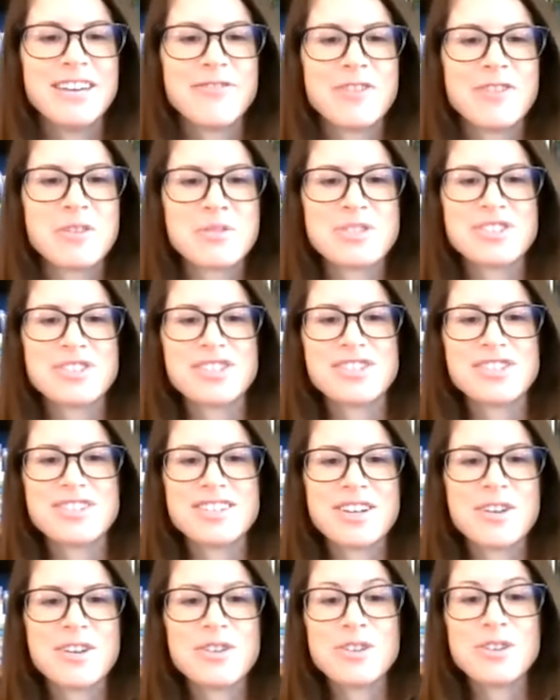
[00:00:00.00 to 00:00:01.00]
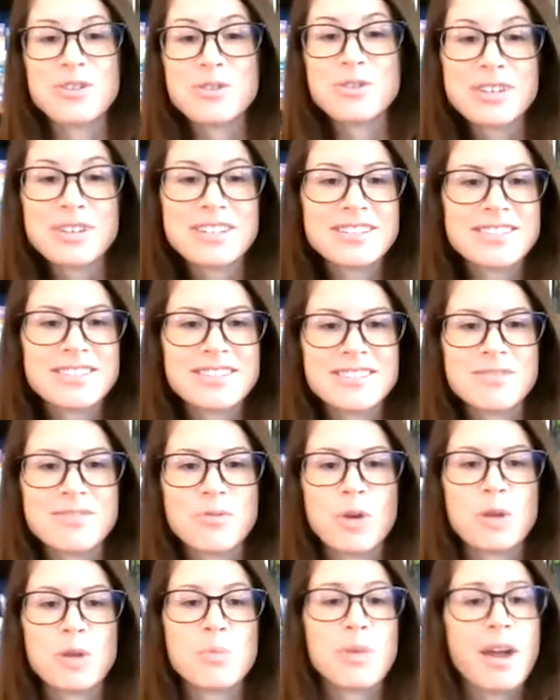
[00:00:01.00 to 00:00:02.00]
It was just, you and
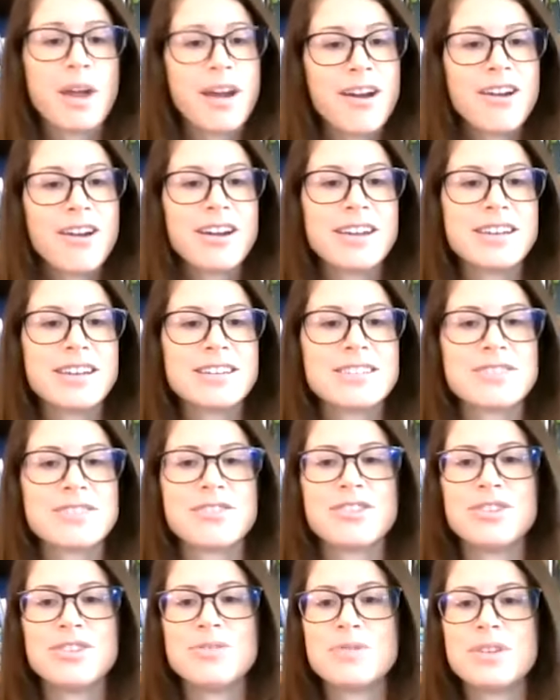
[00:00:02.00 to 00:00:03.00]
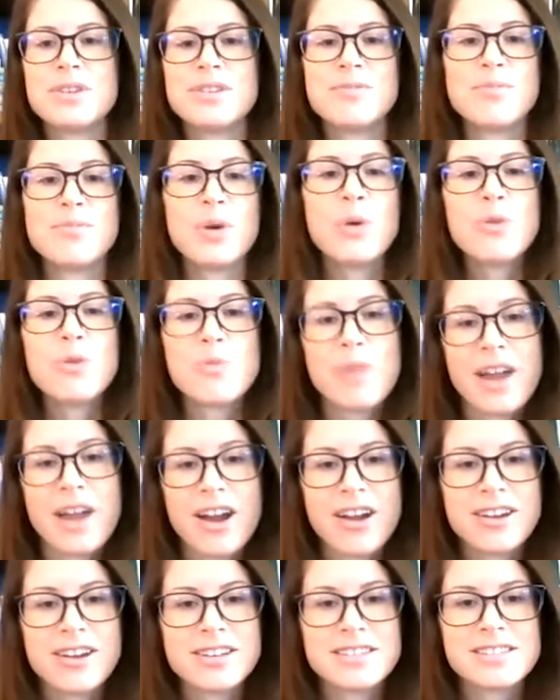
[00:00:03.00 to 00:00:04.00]
one parent or you and both
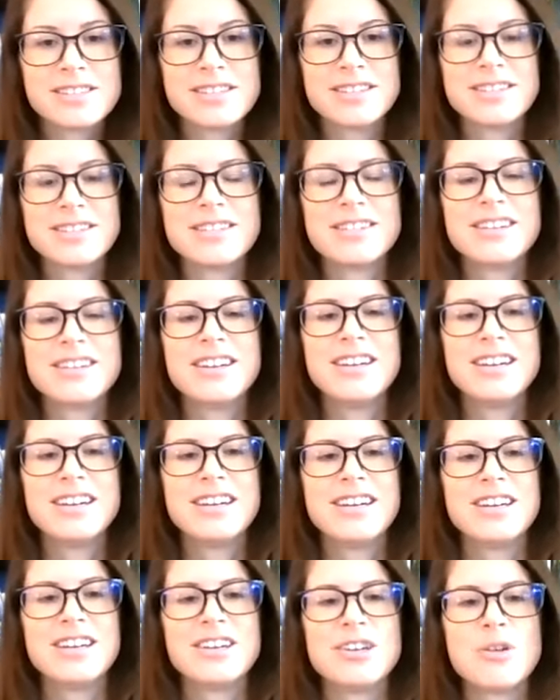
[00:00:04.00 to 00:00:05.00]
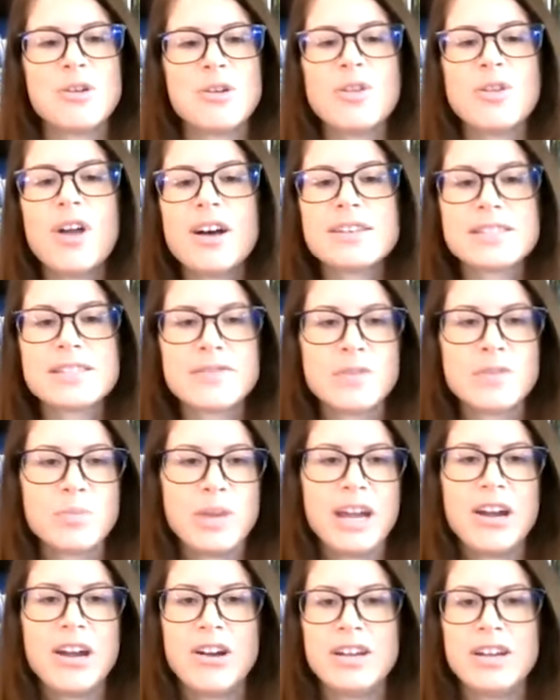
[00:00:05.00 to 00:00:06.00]
parents, and loss of a
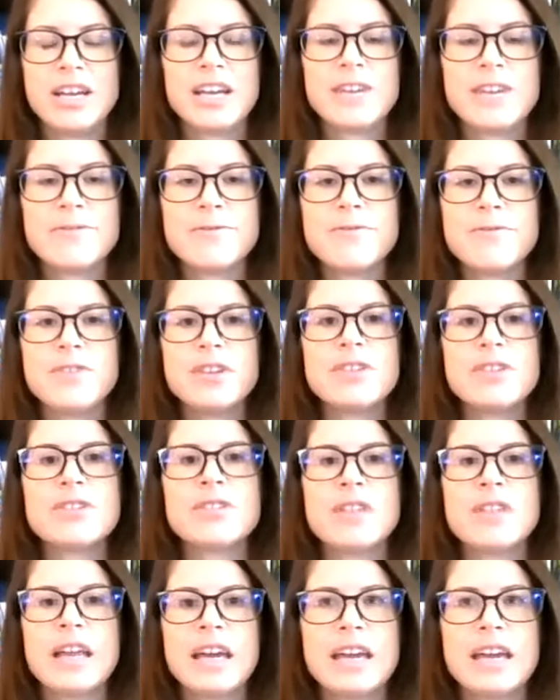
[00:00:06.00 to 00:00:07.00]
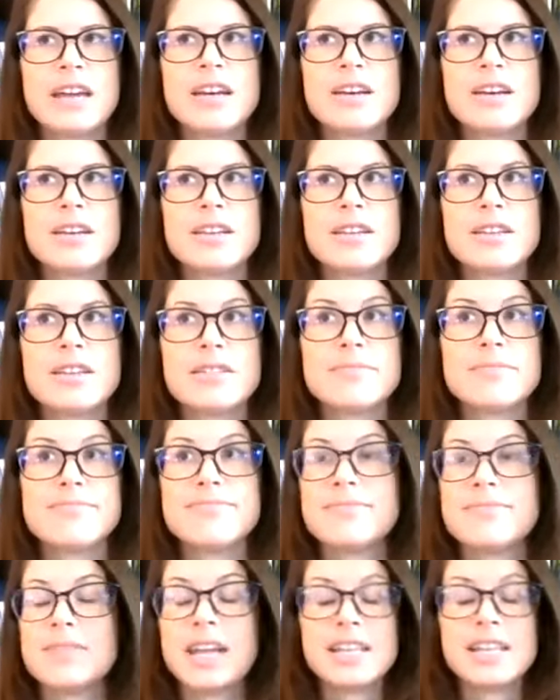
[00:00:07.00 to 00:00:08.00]
parent, it can feel like
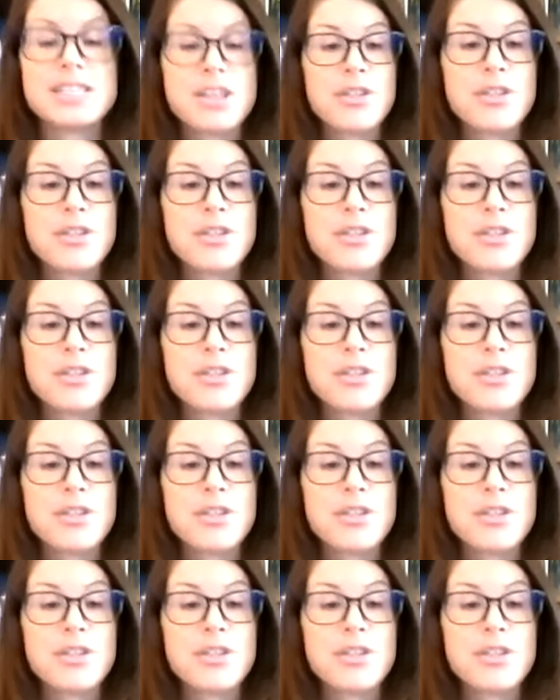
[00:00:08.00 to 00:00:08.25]
that's a